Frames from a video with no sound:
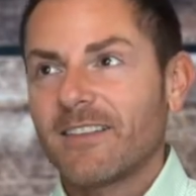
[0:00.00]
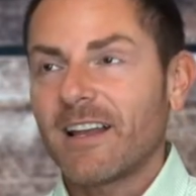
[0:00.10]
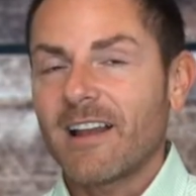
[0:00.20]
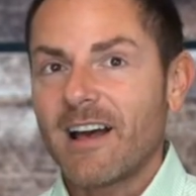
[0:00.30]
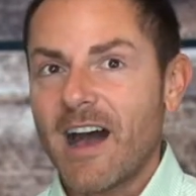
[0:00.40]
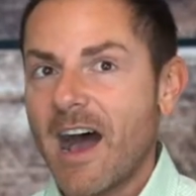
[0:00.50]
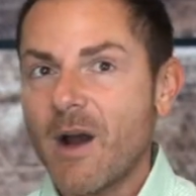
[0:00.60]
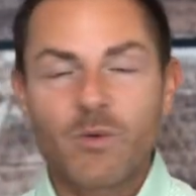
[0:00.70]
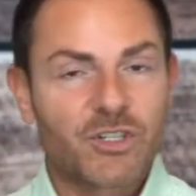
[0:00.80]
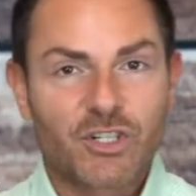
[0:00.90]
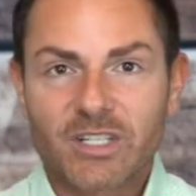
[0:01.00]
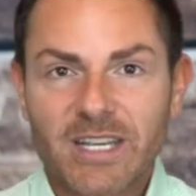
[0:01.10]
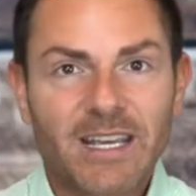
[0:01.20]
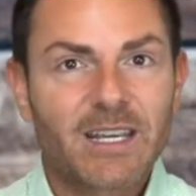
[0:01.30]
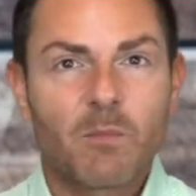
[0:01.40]
that I was
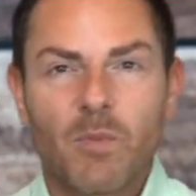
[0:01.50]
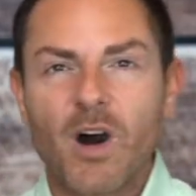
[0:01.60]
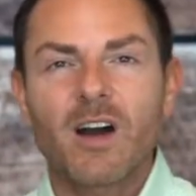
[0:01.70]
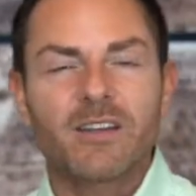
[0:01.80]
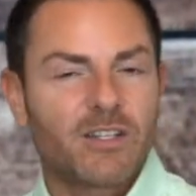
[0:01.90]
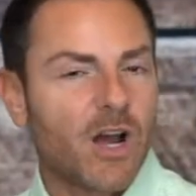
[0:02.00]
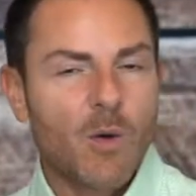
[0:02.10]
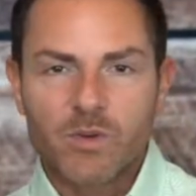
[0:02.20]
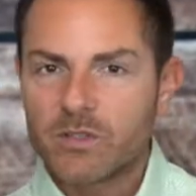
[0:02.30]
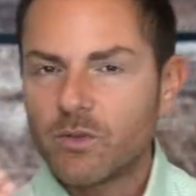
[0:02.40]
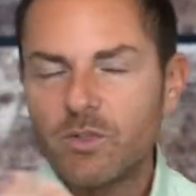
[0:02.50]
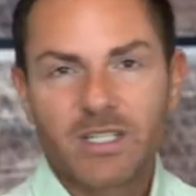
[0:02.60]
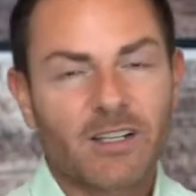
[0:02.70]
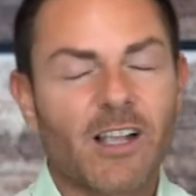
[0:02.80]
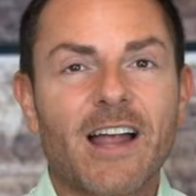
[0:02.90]
just kicking butt. You know, I was
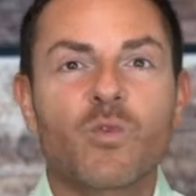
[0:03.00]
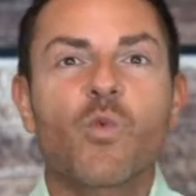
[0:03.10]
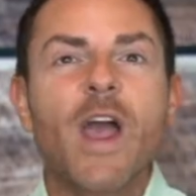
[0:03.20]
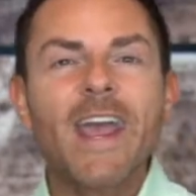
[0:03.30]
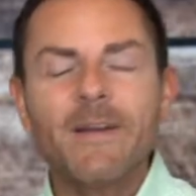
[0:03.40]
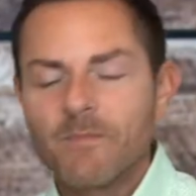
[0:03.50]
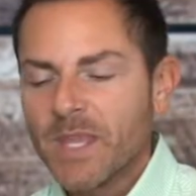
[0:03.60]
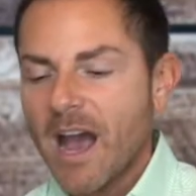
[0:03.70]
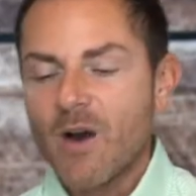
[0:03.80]
losing a lot of weight.